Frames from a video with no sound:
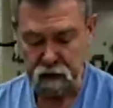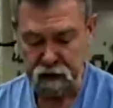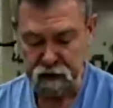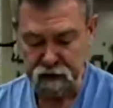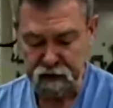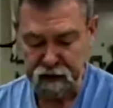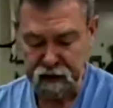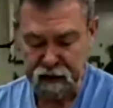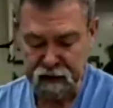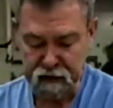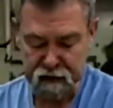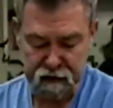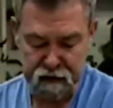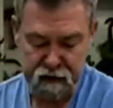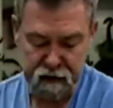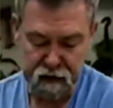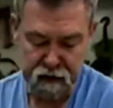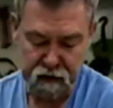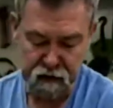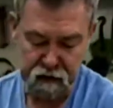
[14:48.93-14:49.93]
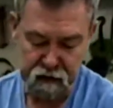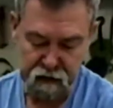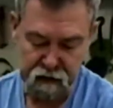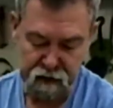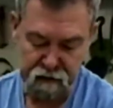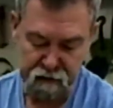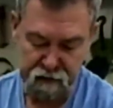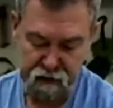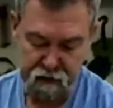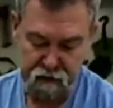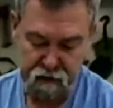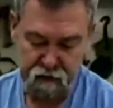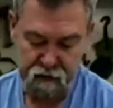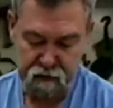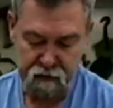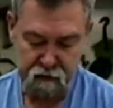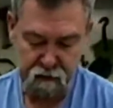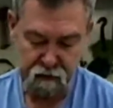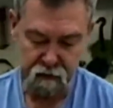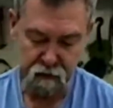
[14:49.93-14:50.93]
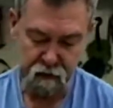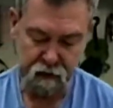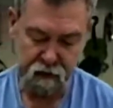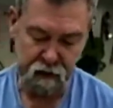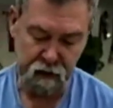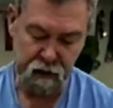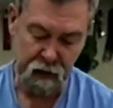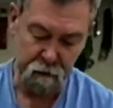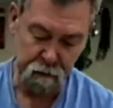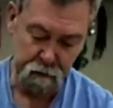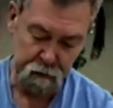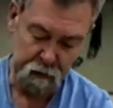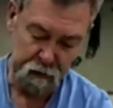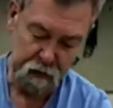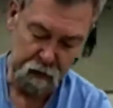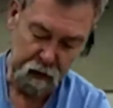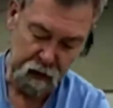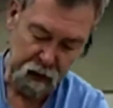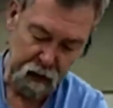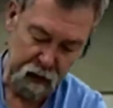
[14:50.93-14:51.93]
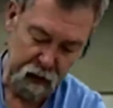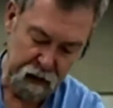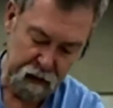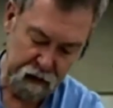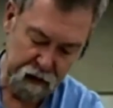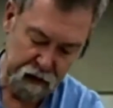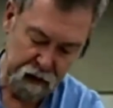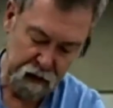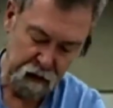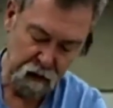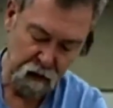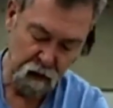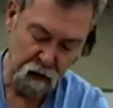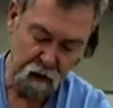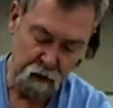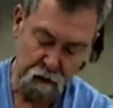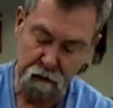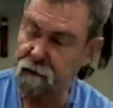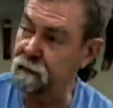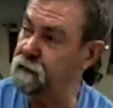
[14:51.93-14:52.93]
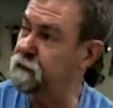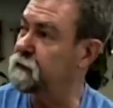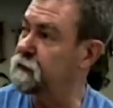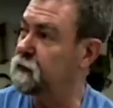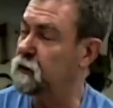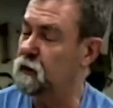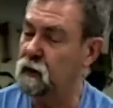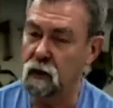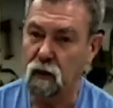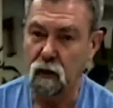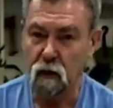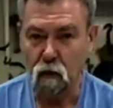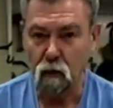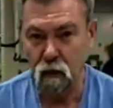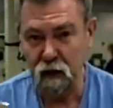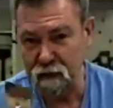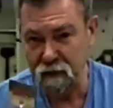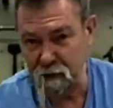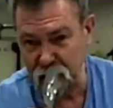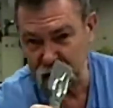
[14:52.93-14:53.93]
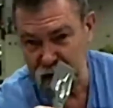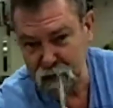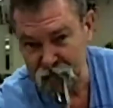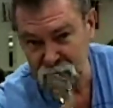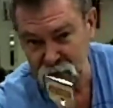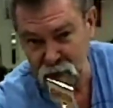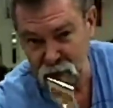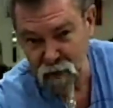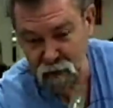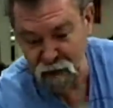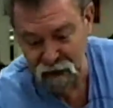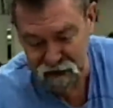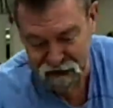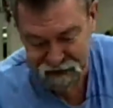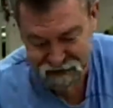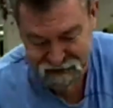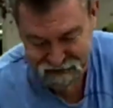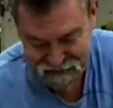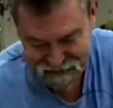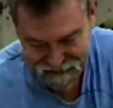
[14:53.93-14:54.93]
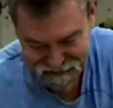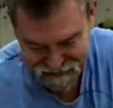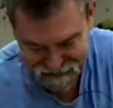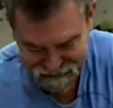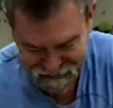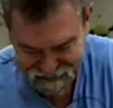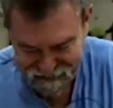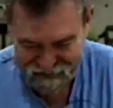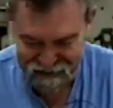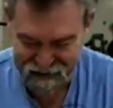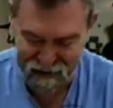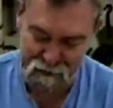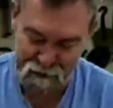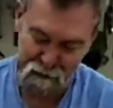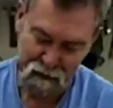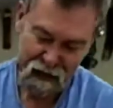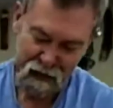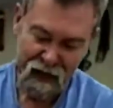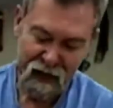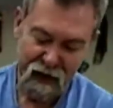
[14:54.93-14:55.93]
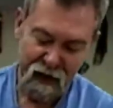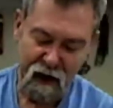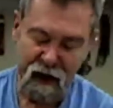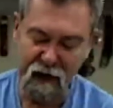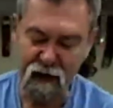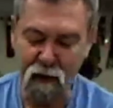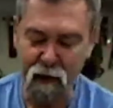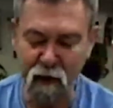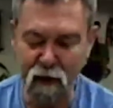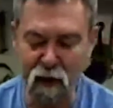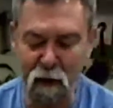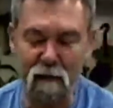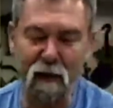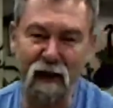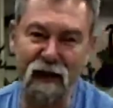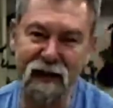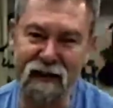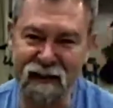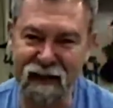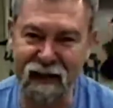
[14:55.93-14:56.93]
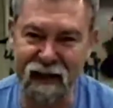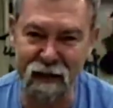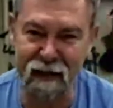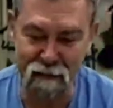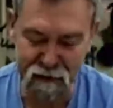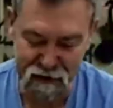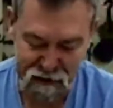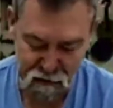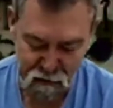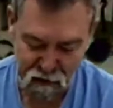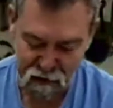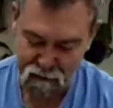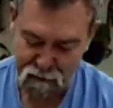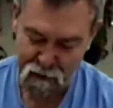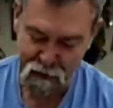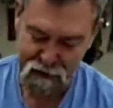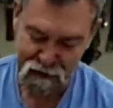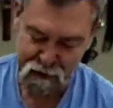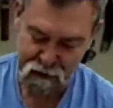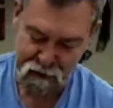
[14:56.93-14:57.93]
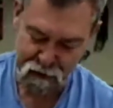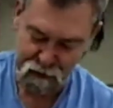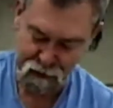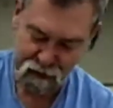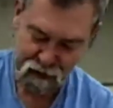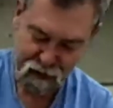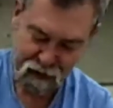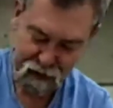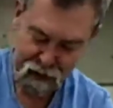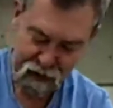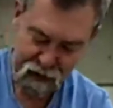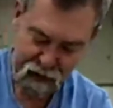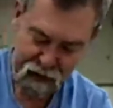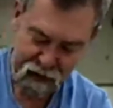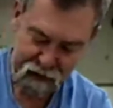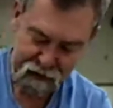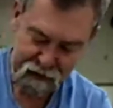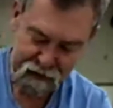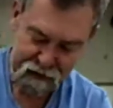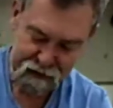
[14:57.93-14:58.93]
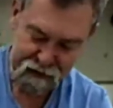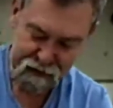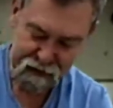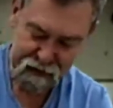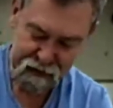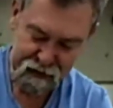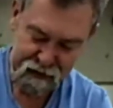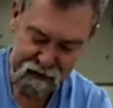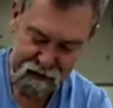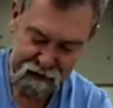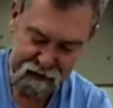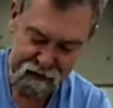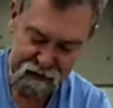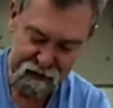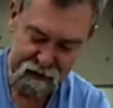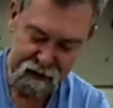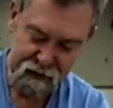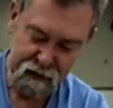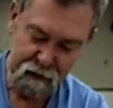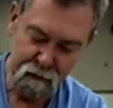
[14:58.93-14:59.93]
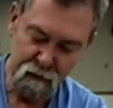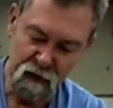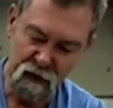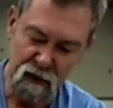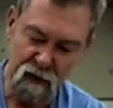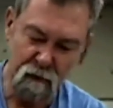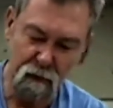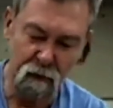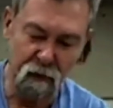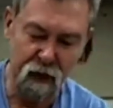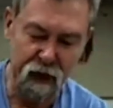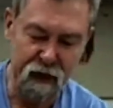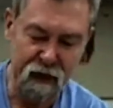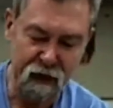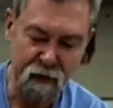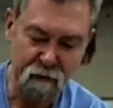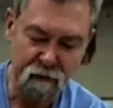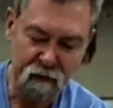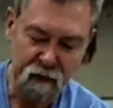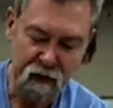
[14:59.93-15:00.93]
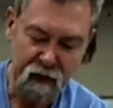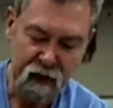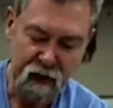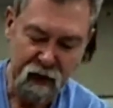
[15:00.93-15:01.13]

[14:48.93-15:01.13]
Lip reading: This is the lever cap, and take off whatever I just called this. I call it a blade clamp. That's what I've always called it. And this is the chip breaker